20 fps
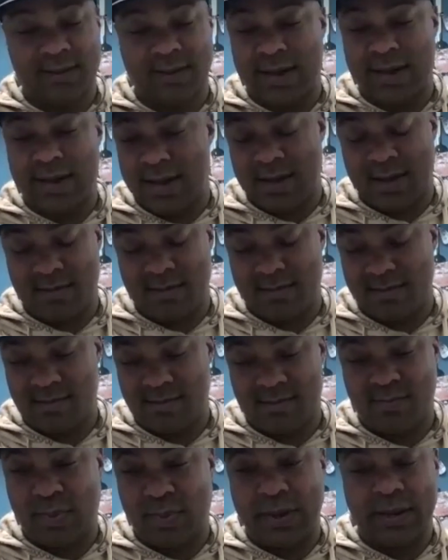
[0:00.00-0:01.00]

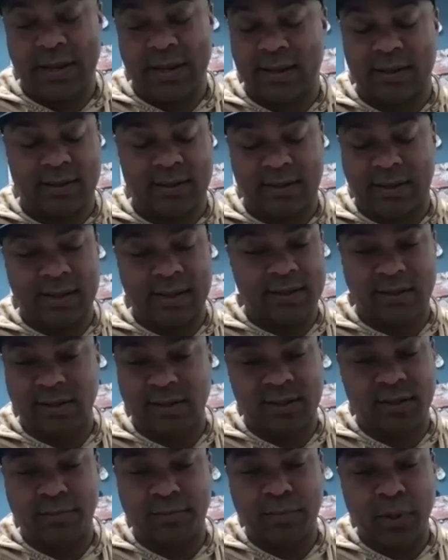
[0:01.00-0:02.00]
but it's
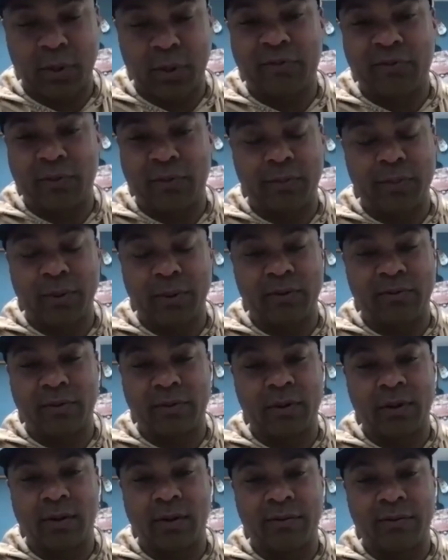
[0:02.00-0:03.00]
just a beautiful
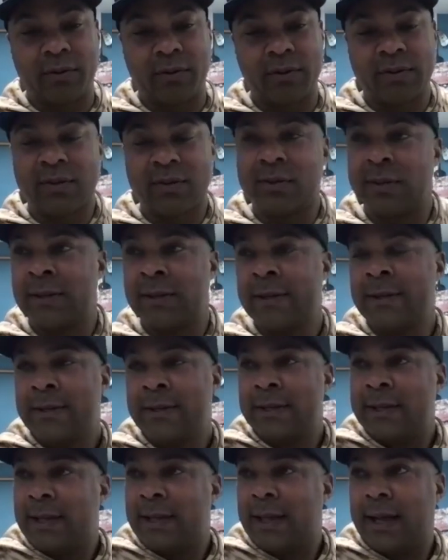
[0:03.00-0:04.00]
golf course.
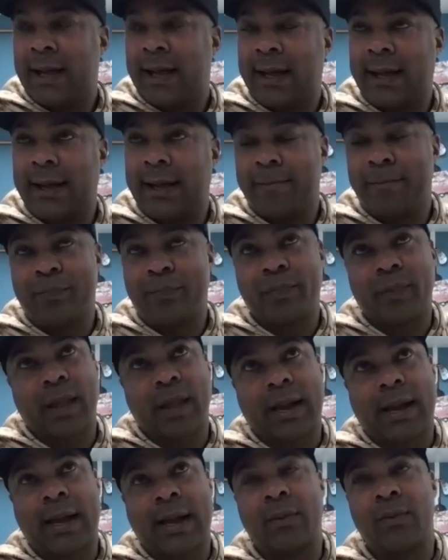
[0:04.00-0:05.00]

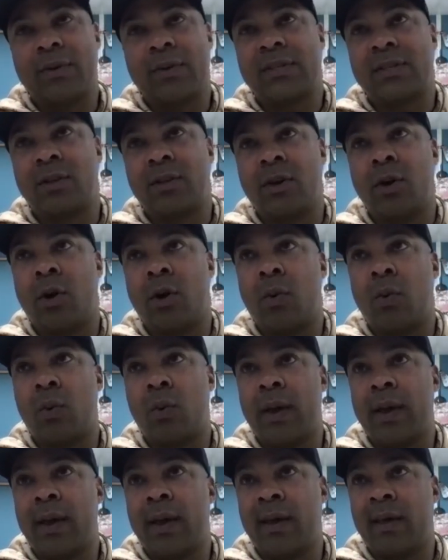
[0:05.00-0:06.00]
I would go
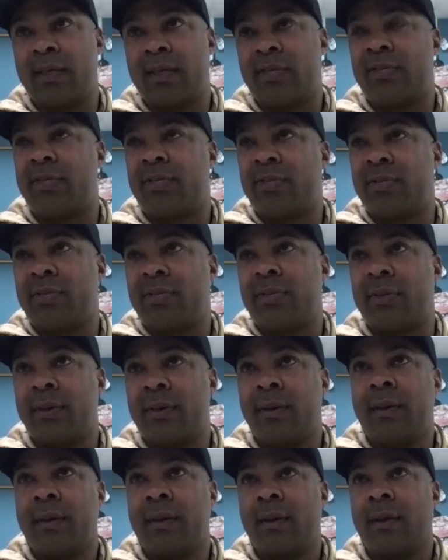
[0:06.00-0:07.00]
with
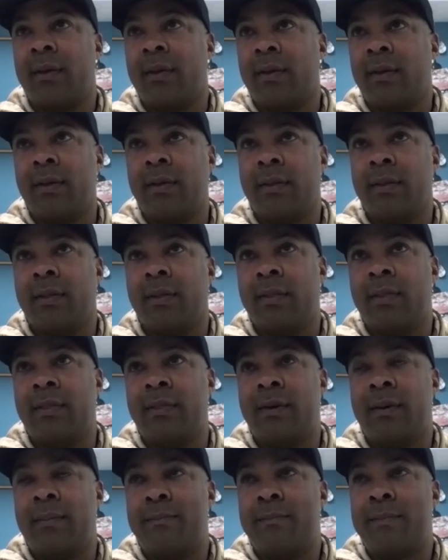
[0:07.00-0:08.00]

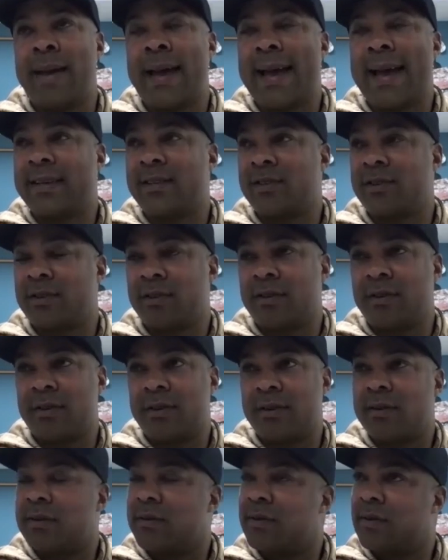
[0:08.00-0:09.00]
the
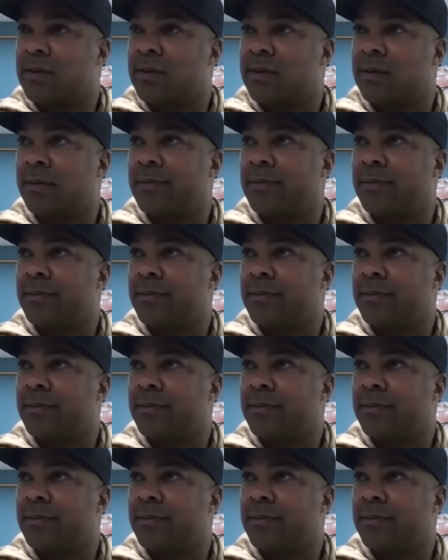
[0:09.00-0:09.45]
Masters.